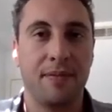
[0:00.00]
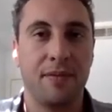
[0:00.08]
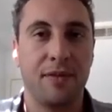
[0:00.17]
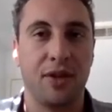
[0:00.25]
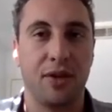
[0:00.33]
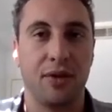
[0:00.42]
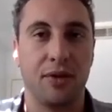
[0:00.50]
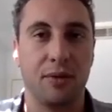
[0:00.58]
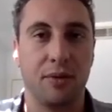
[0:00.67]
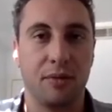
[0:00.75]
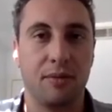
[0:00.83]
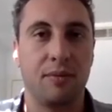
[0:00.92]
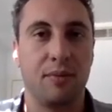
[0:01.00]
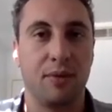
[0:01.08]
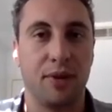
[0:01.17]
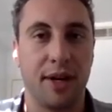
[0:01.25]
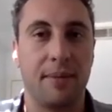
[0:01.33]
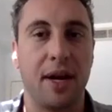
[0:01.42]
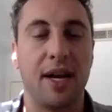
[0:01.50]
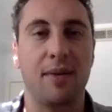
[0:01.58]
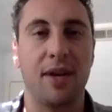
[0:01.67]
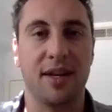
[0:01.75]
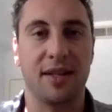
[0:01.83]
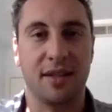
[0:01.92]
to print money
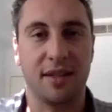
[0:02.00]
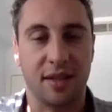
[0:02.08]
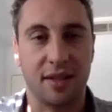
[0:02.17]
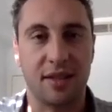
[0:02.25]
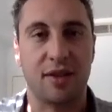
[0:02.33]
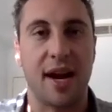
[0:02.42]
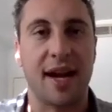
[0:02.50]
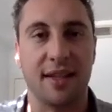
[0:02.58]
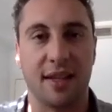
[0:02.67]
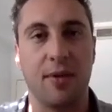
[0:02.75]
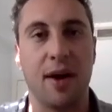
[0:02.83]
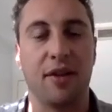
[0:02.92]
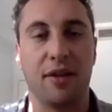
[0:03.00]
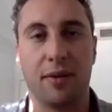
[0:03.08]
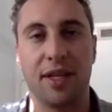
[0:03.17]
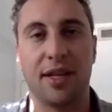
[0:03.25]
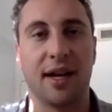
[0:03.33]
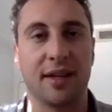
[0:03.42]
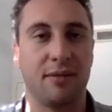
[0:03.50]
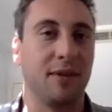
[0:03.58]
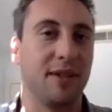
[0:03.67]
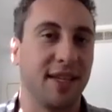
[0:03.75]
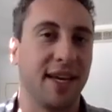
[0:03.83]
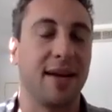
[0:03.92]
because it's extracting wealth and we talked
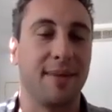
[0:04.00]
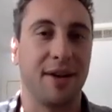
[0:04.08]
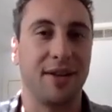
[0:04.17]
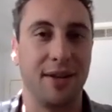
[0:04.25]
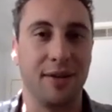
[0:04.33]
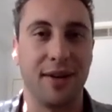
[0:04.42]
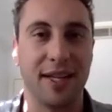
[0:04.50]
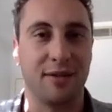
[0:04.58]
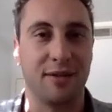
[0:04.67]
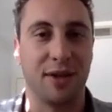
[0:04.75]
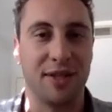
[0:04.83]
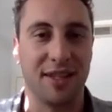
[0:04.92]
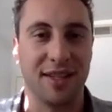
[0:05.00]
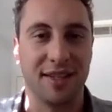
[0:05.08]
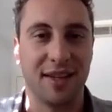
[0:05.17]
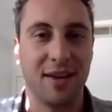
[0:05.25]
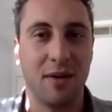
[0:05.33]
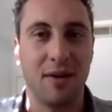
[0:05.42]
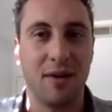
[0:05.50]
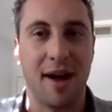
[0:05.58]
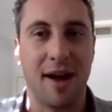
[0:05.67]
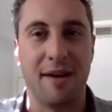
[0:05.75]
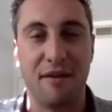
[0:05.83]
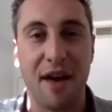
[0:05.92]
once again about units versus
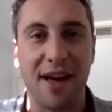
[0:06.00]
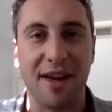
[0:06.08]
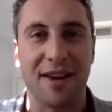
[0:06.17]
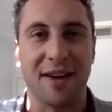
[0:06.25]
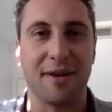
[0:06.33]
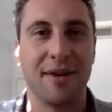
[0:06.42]
uh, value,